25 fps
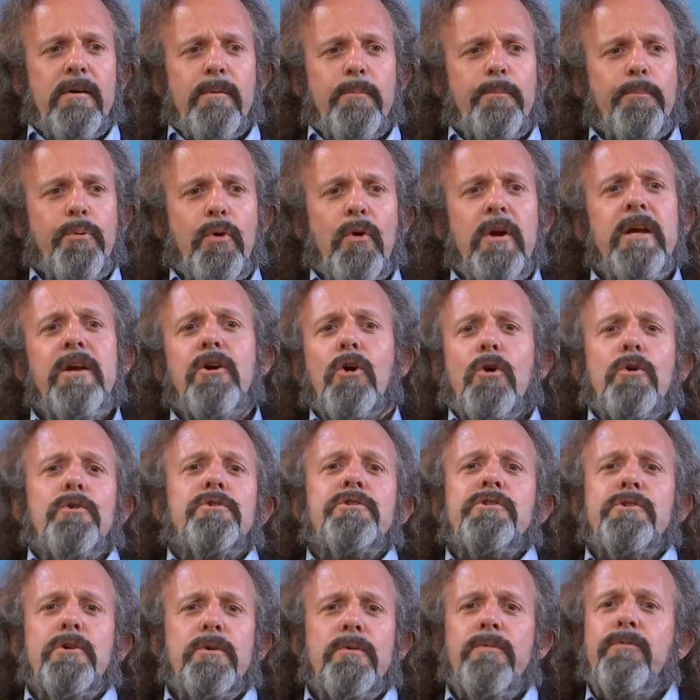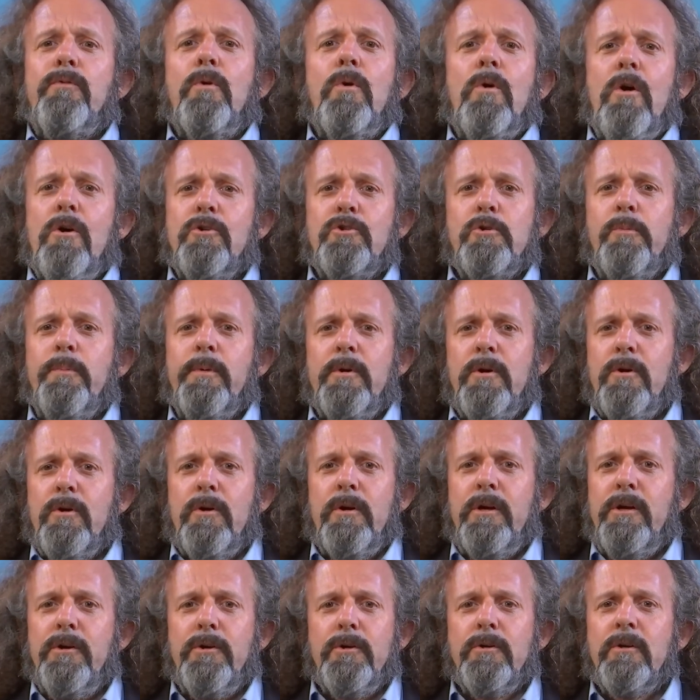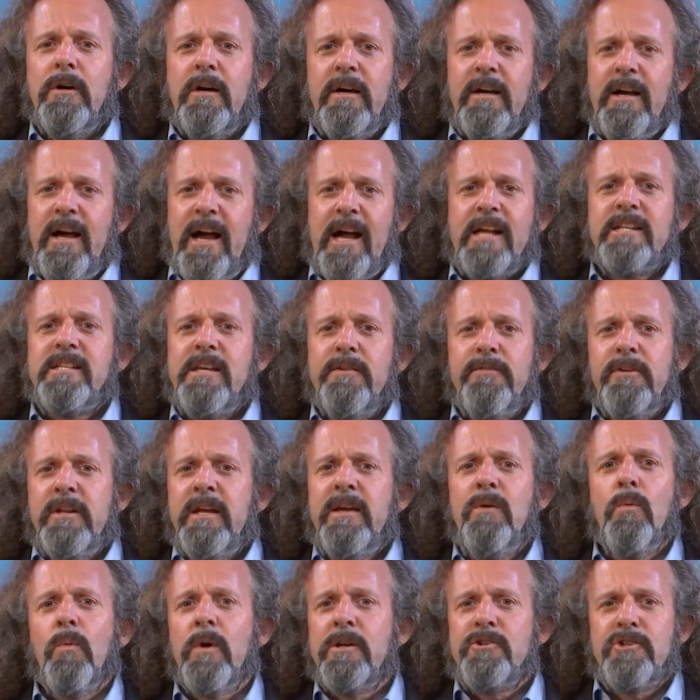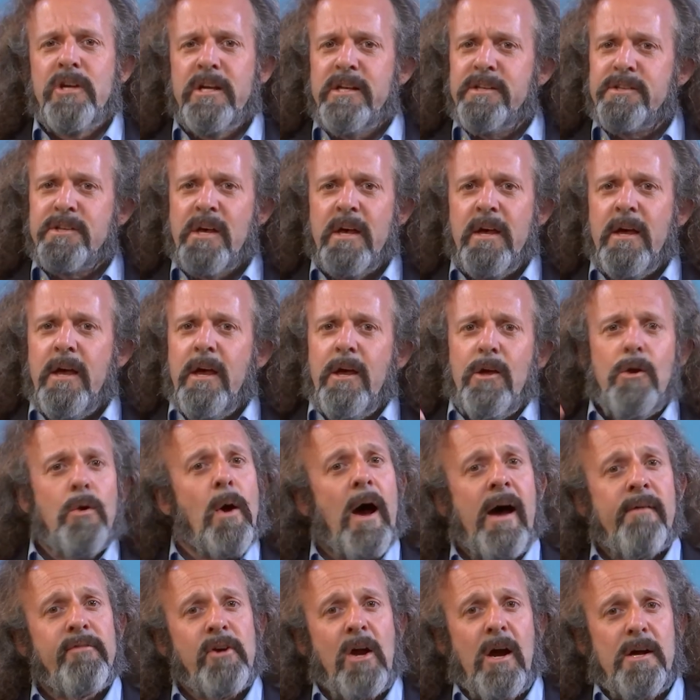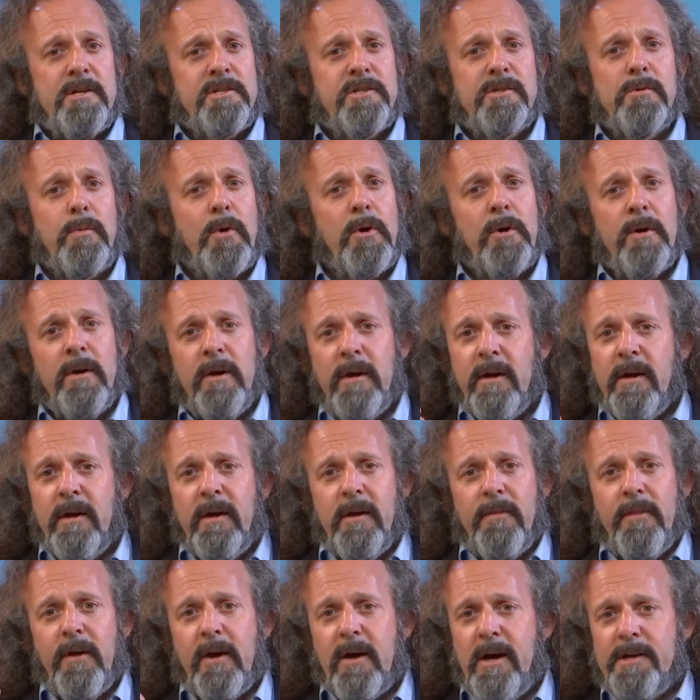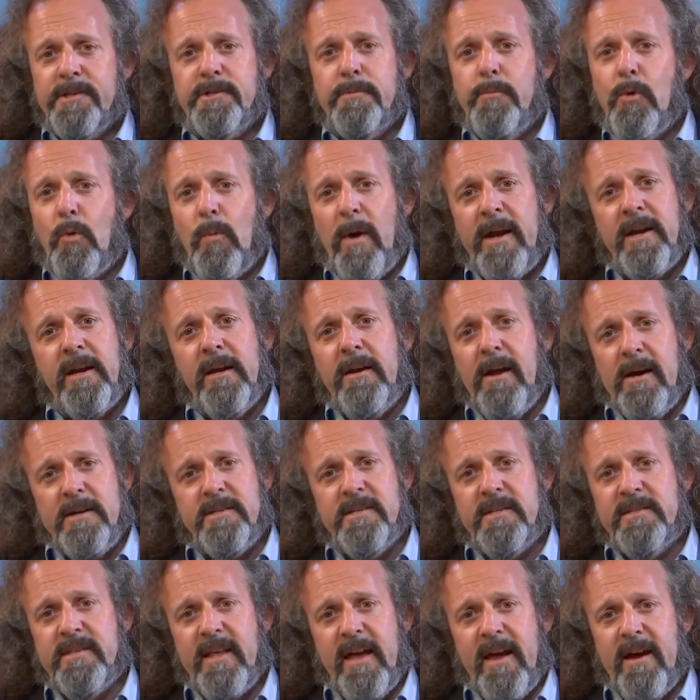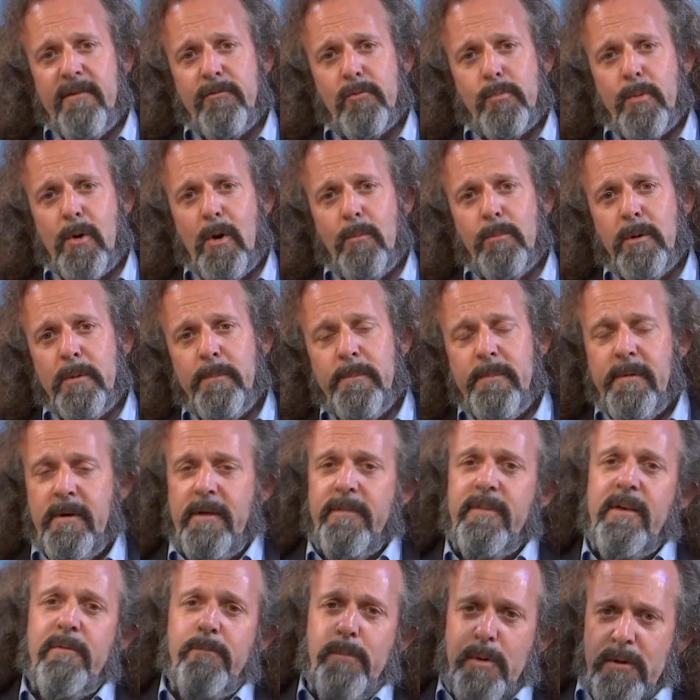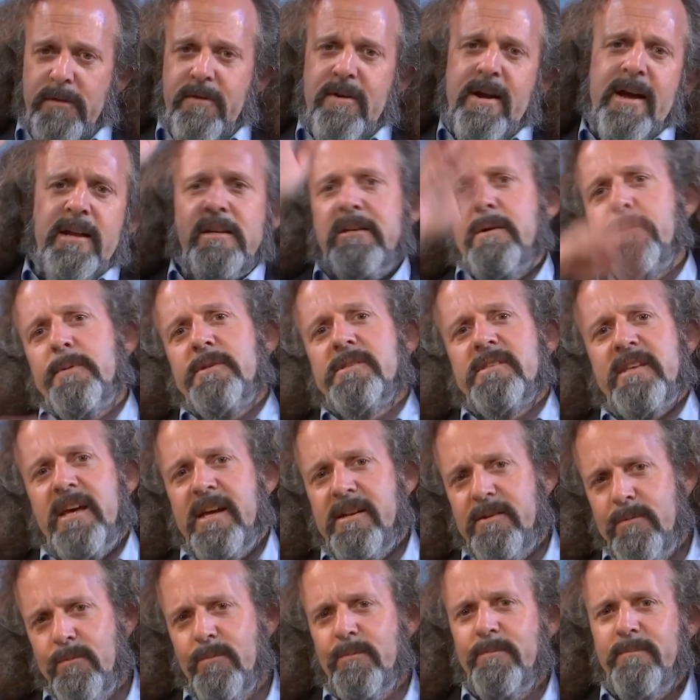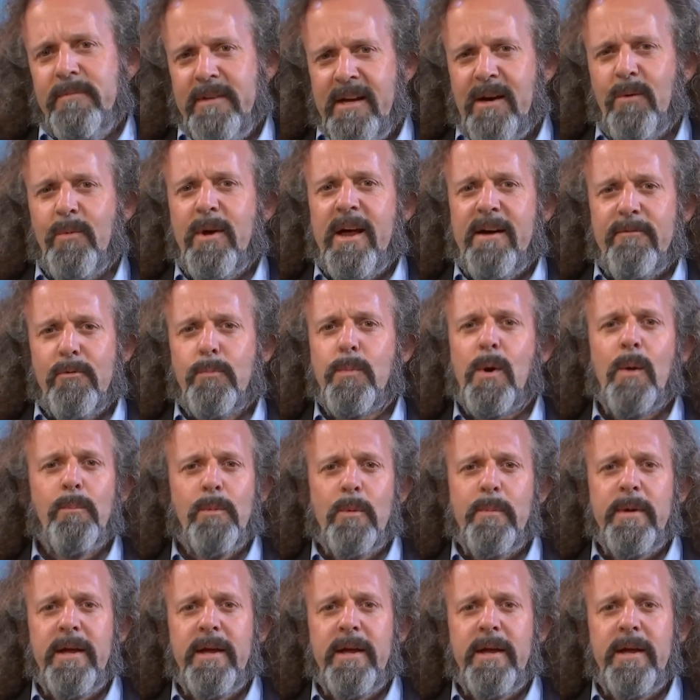precursor for entrepreneurial activity, which is you have a customer, the customer recognizes they have a problem, they've put their hand up and said, yeah, we have a problem